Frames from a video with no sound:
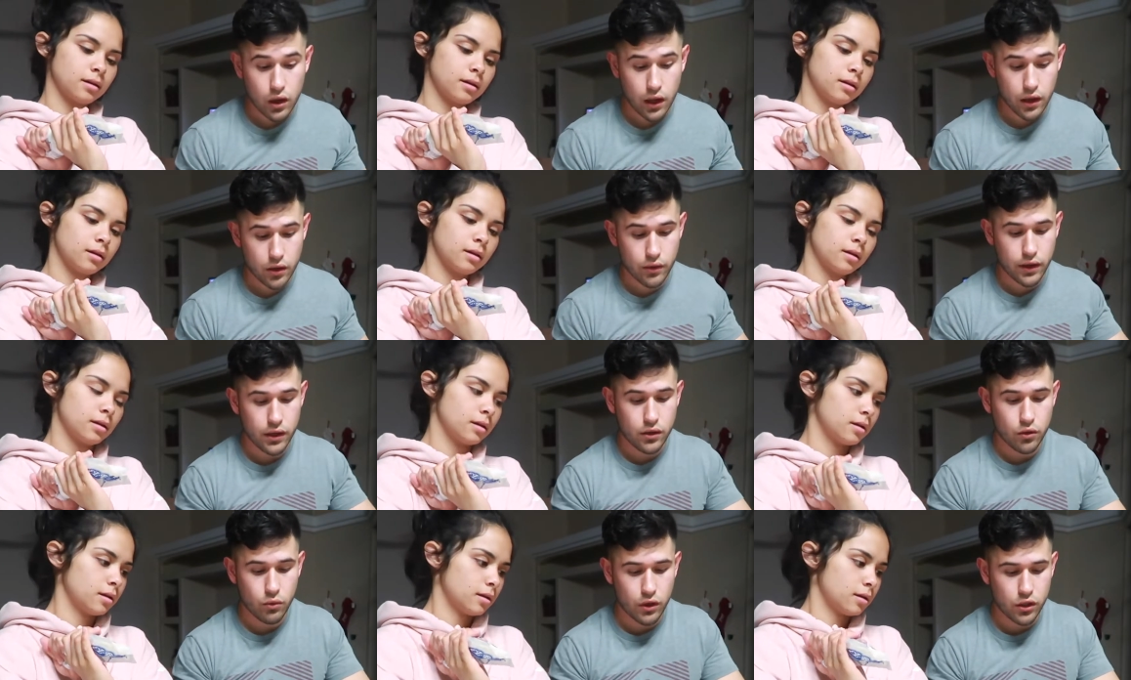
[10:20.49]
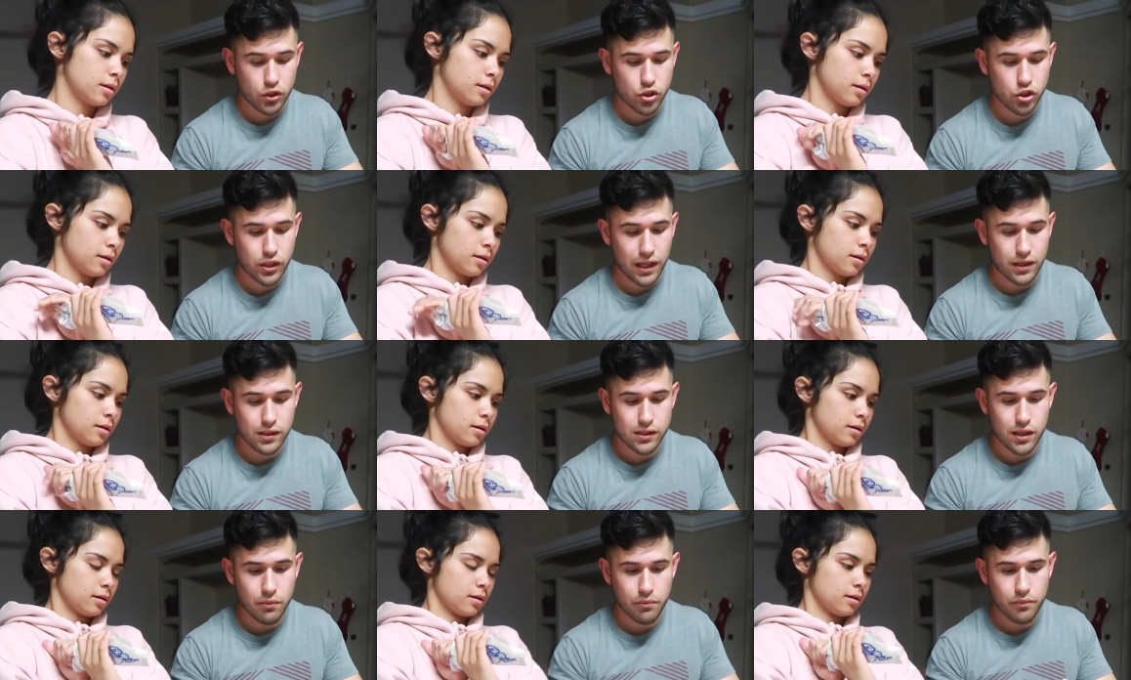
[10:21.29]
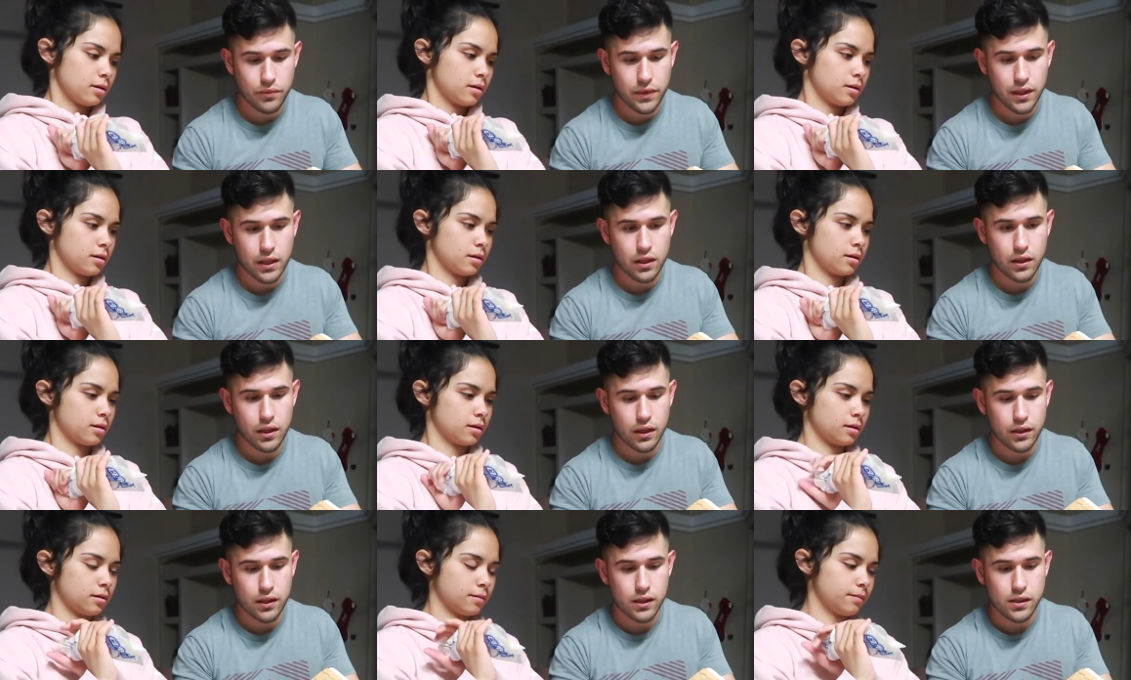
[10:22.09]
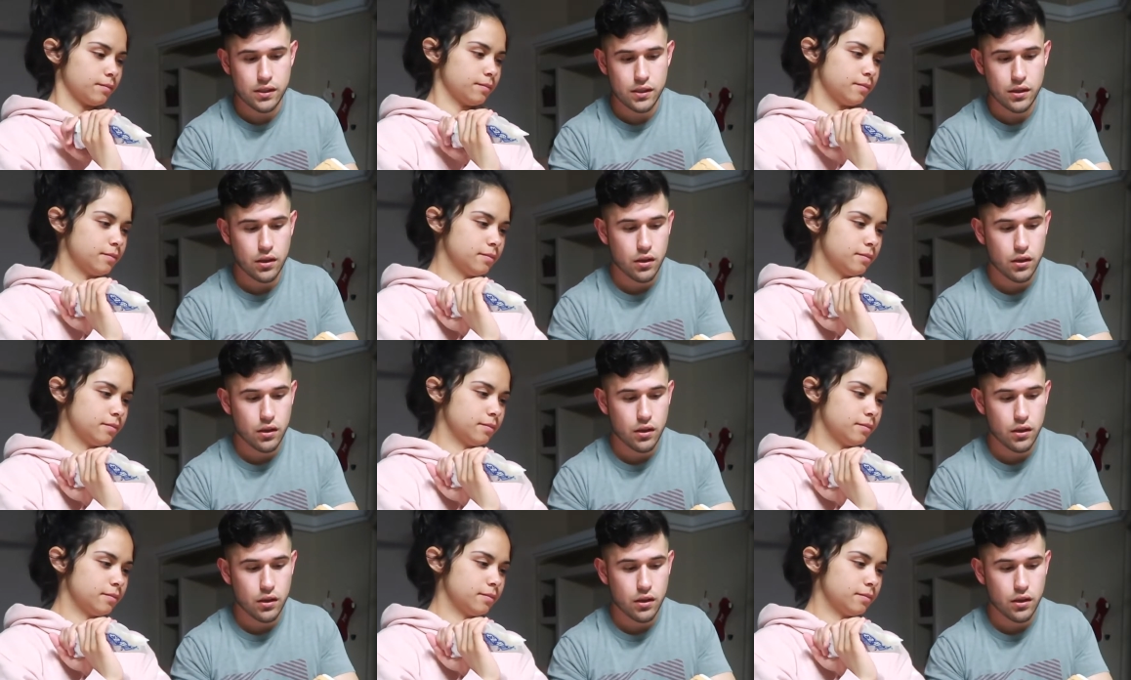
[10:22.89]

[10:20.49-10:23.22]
Speaker 1: I agree. You wanna stand this up? Like this?